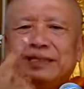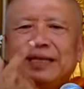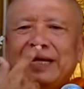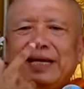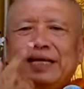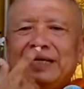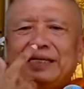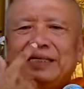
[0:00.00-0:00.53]

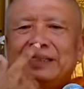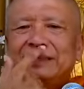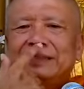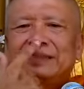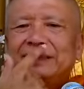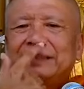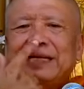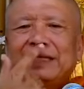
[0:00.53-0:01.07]
Okay?
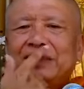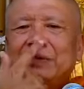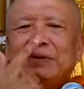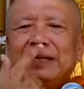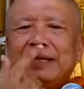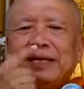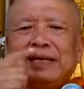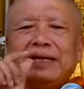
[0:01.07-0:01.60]
Send
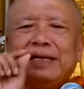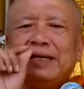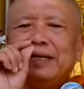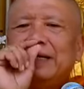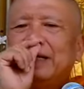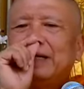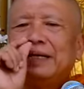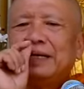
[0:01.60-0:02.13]
only
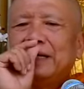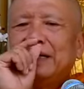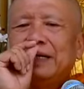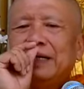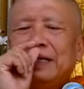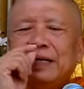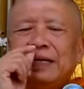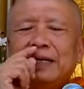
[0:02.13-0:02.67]

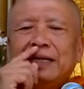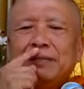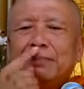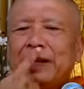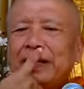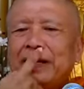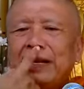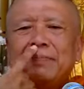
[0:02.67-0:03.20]
the
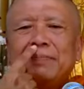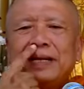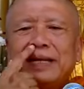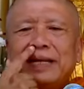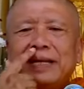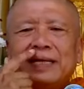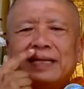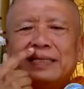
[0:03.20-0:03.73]
breath and
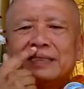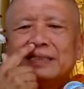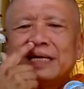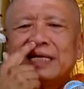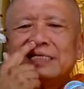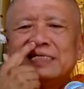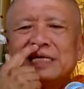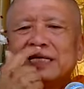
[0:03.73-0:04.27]
breathing
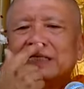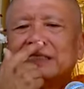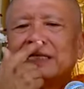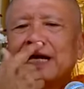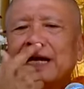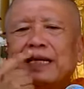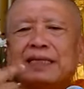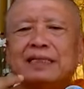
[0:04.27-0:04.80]
touching
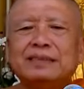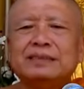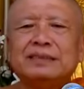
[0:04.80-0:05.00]
inside.